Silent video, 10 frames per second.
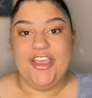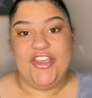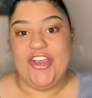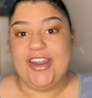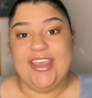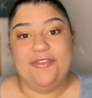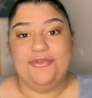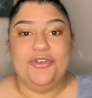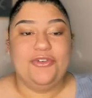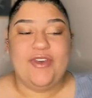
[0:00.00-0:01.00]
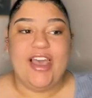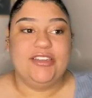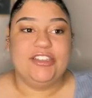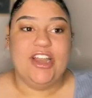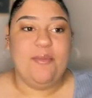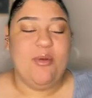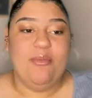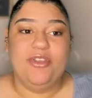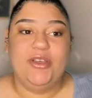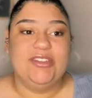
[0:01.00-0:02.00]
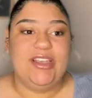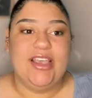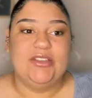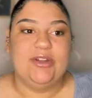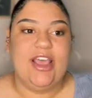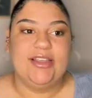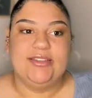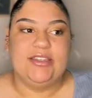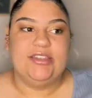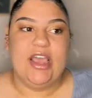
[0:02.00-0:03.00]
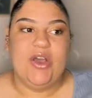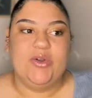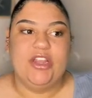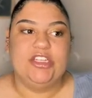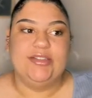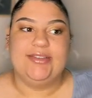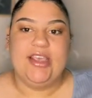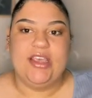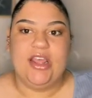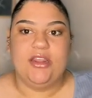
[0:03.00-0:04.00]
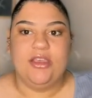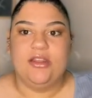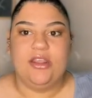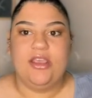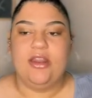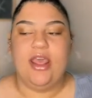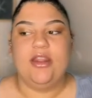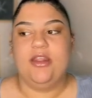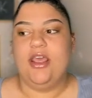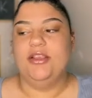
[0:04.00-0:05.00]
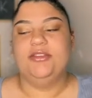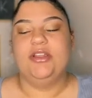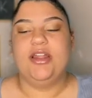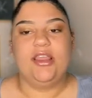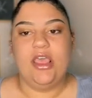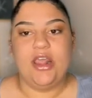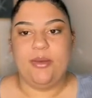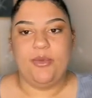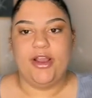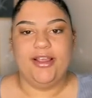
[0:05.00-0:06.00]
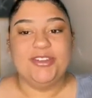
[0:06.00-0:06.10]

You're gonna get full faster. I remember those days when I could sit down and just eat and eat and eat, and it's not a thing anymore. There's